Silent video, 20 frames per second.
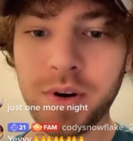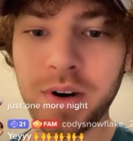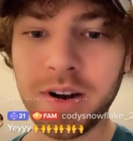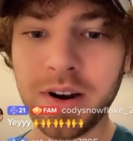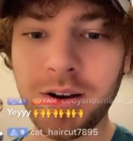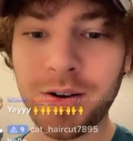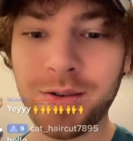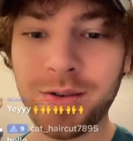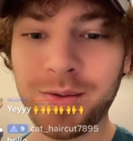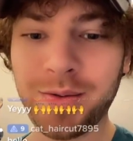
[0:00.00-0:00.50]

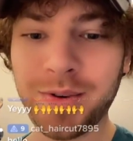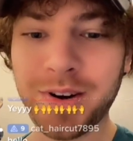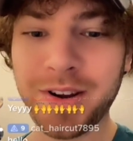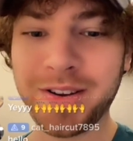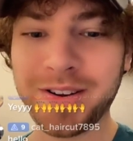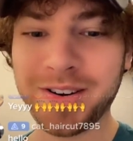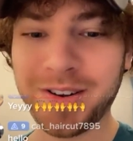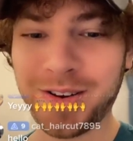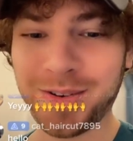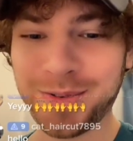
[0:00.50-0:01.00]
Put it out where
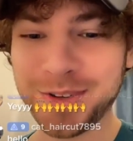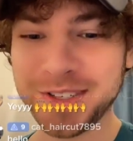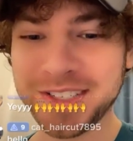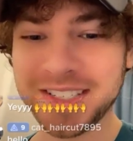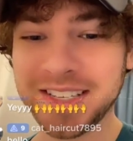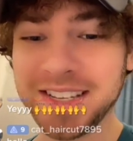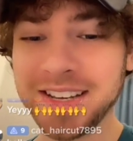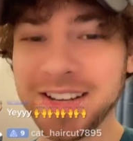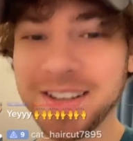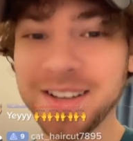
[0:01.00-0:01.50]
you can
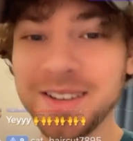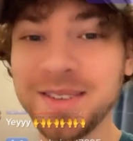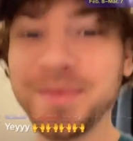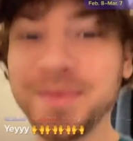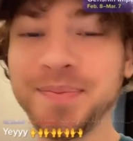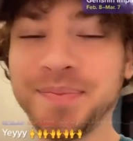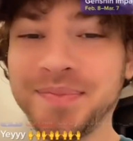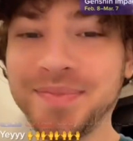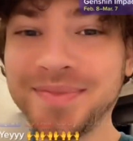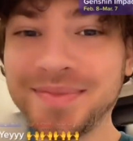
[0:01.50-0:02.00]
always see it.
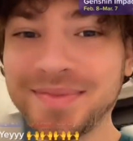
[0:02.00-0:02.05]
